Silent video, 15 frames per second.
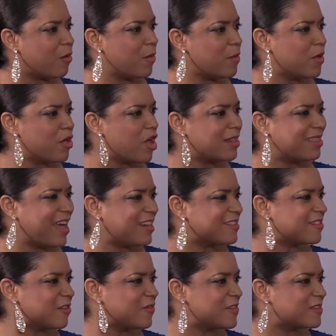We were not that
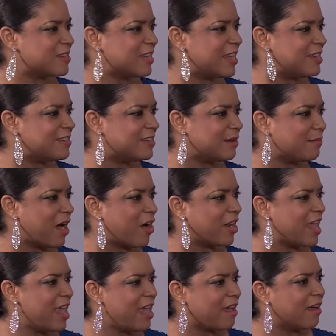sophisticated about
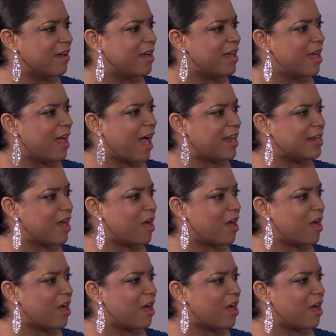hair. And